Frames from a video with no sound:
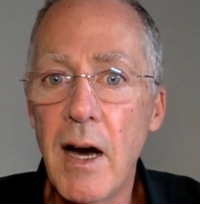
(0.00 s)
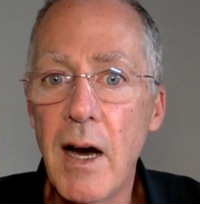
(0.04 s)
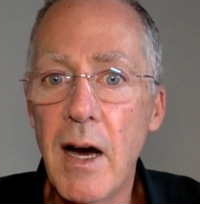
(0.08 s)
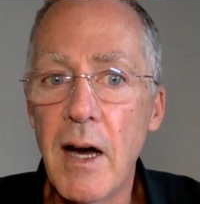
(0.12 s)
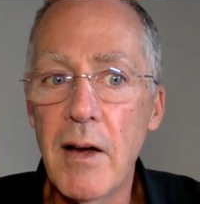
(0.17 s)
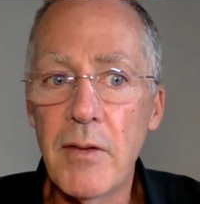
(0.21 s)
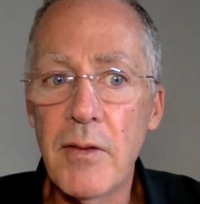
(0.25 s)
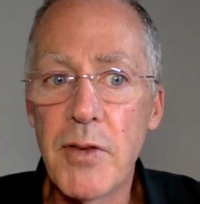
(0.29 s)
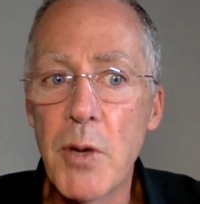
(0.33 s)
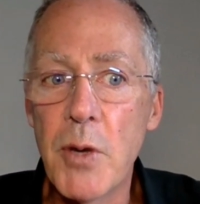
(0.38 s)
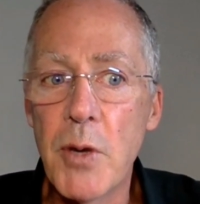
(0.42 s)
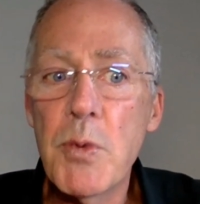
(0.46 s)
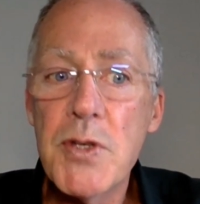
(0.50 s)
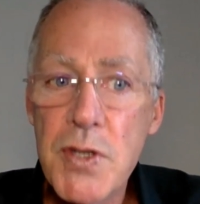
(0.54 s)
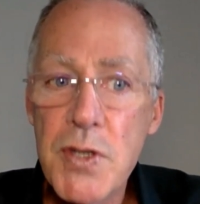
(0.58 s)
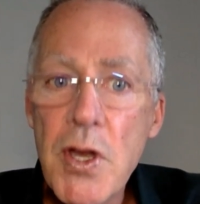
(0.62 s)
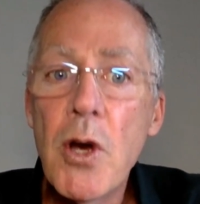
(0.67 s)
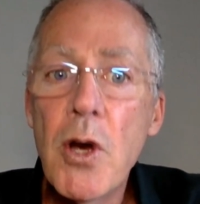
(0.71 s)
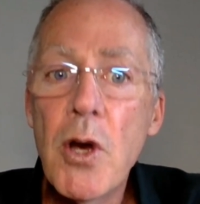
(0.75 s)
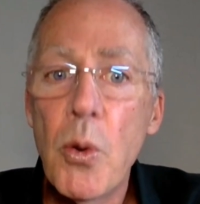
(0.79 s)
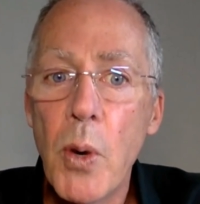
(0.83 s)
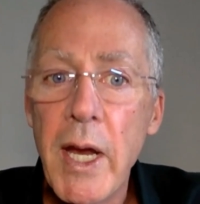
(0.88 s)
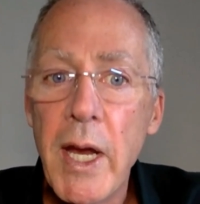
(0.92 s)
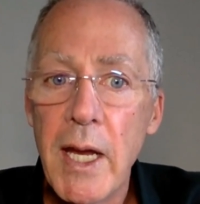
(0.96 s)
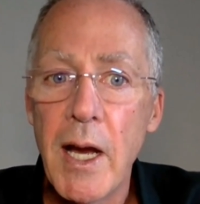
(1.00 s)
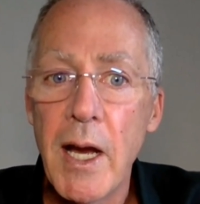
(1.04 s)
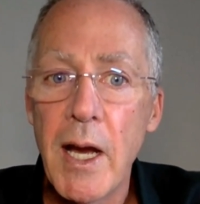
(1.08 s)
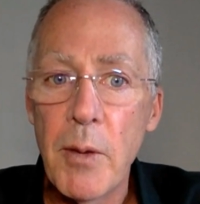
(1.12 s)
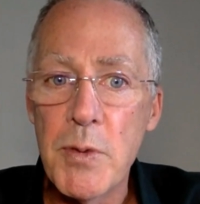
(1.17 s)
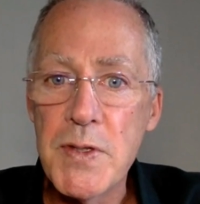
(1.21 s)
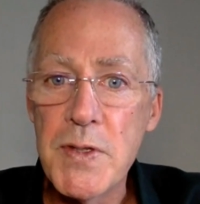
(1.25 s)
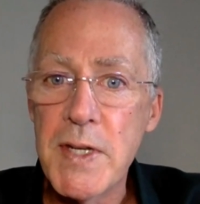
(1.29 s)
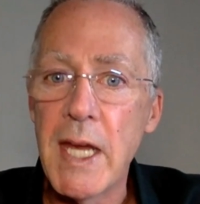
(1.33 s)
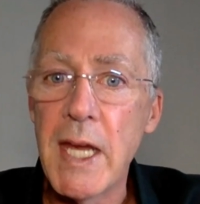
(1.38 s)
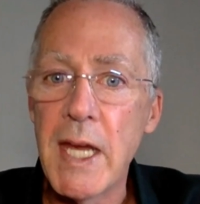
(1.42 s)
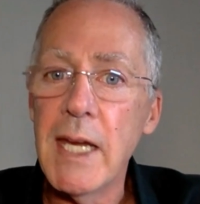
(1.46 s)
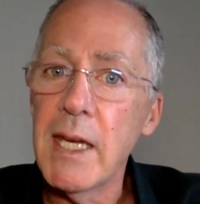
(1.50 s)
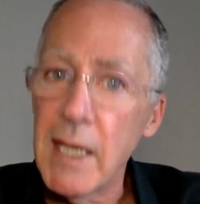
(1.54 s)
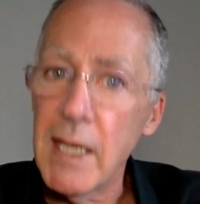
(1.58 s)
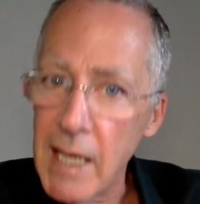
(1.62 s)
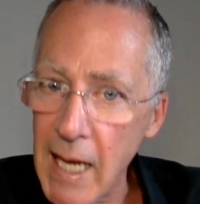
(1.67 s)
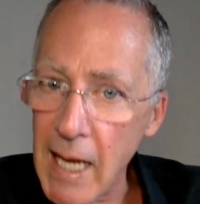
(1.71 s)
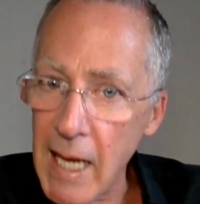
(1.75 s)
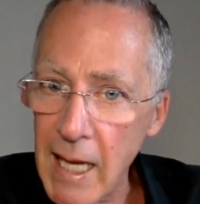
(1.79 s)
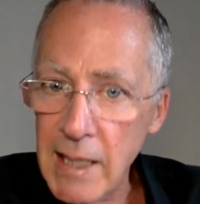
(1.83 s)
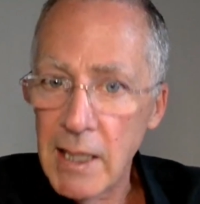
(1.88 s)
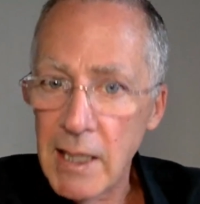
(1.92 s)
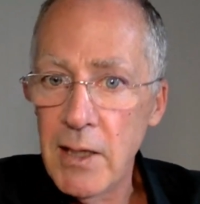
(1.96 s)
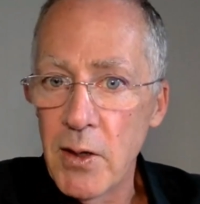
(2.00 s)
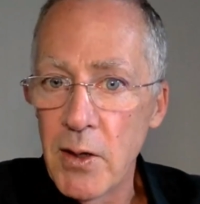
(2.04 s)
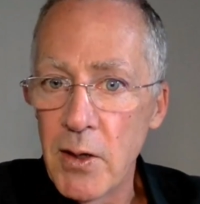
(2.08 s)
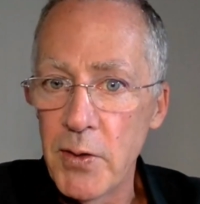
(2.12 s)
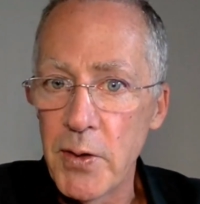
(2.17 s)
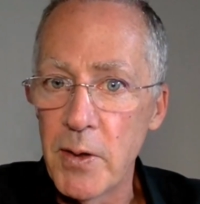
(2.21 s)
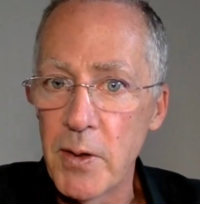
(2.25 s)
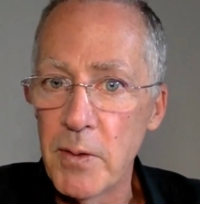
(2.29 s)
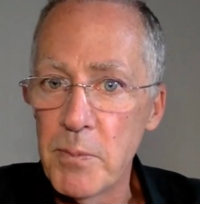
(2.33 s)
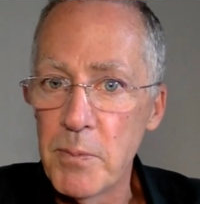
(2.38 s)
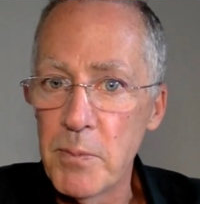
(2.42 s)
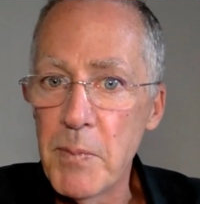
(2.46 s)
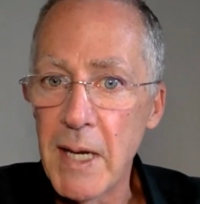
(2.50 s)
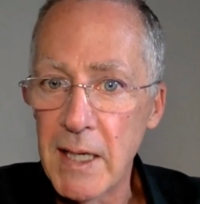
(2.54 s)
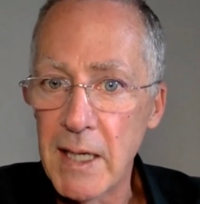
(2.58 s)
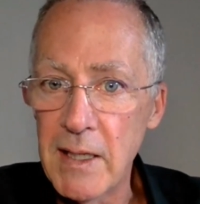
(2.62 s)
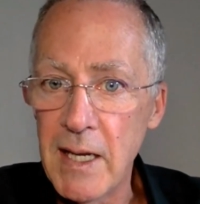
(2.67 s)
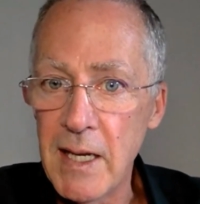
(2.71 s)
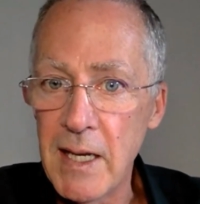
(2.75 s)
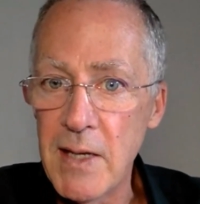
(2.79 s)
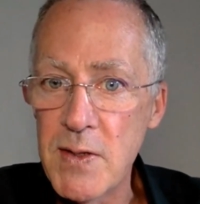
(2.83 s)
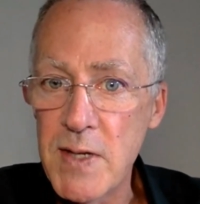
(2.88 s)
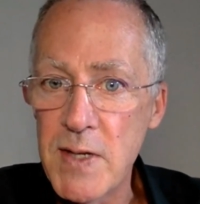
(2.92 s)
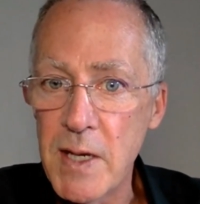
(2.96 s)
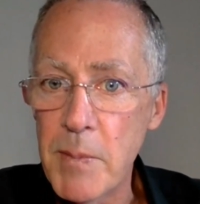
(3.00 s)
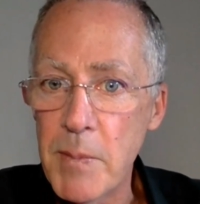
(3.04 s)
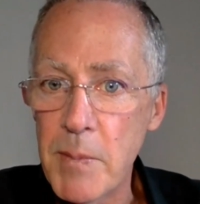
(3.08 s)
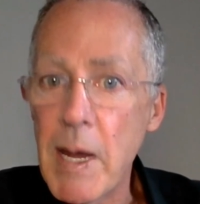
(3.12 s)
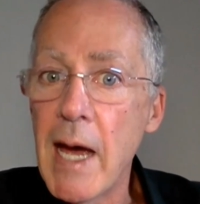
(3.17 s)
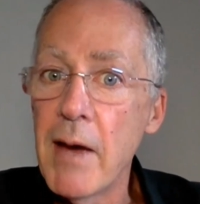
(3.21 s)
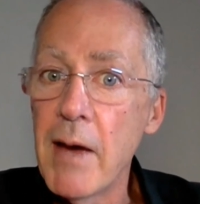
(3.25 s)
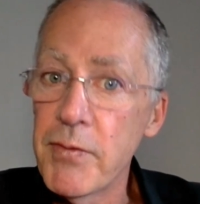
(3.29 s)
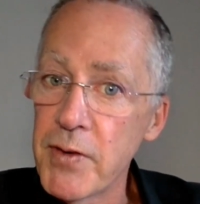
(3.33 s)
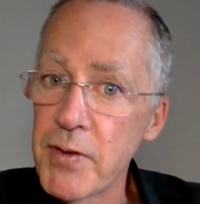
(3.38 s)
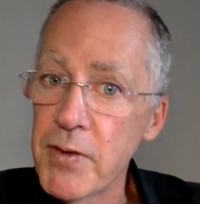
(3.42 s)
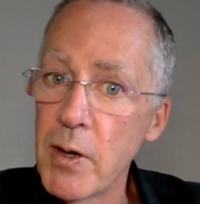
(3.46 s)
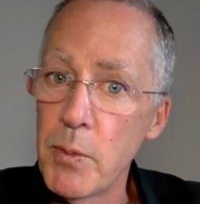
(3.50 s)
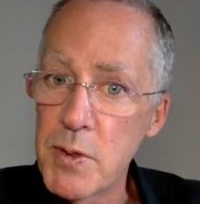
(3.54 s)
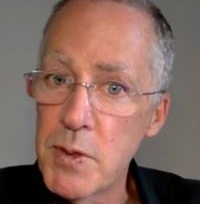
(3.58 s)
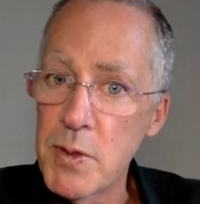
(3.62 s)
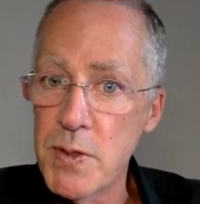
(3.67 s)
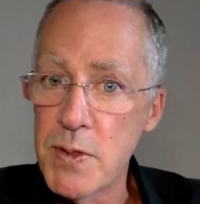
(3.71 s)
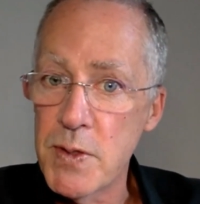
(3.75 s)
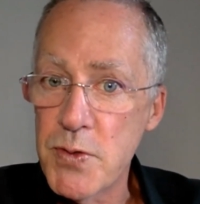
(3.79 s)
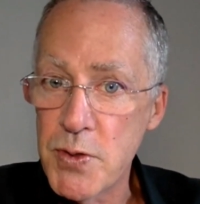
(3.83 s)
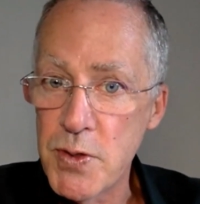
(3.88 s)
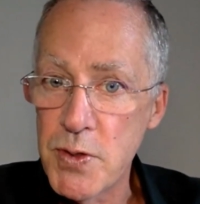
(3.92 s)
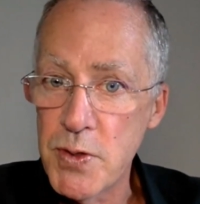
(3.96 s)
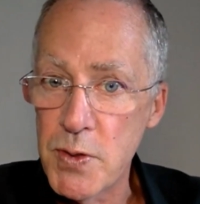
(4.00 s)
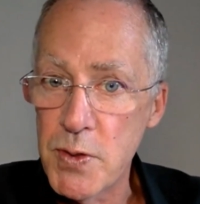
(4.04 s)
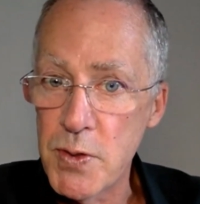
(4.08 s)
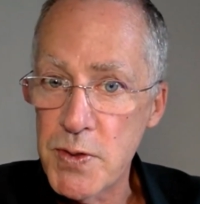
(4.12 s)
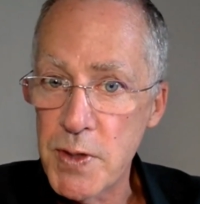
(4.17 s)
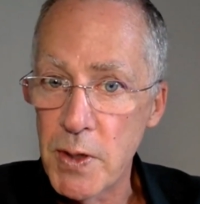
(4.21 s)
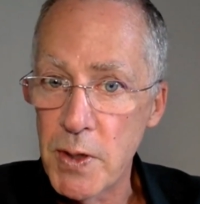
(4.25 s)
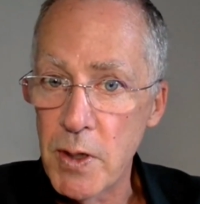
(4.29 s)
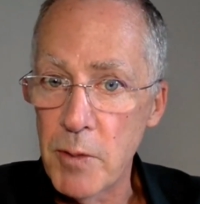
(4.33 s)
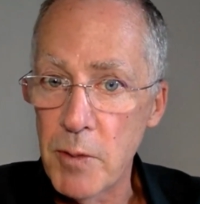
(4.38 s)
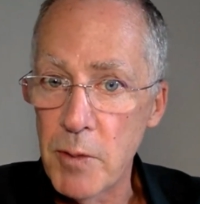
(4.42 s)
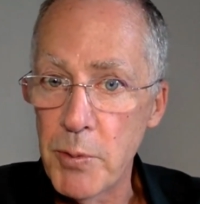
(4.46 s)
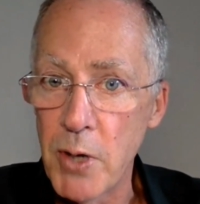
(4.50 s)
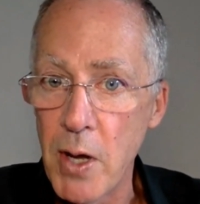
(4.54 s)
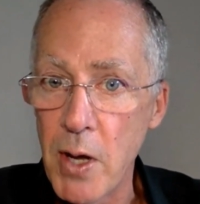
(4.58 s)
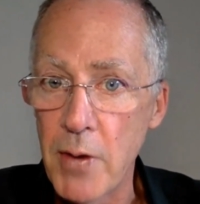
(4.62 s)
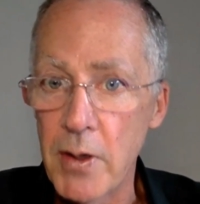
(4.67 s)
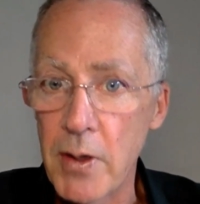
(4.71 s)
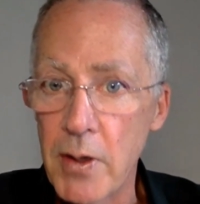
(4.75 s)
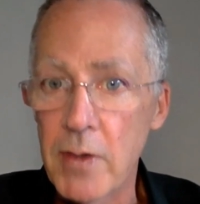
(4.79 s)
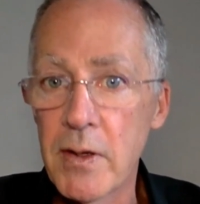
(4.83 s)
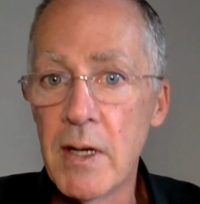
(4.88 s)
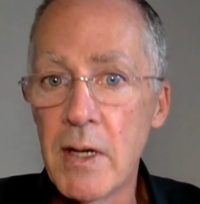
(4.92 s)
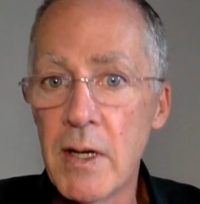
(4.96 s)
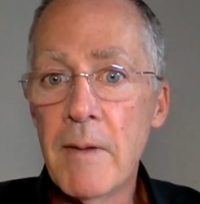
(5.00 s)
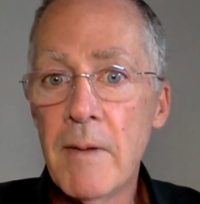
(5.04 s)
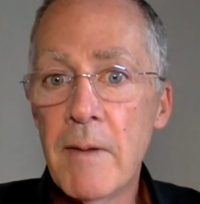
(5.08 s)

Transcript: There was no way I was taking any other magnesium after I was introduced to her product.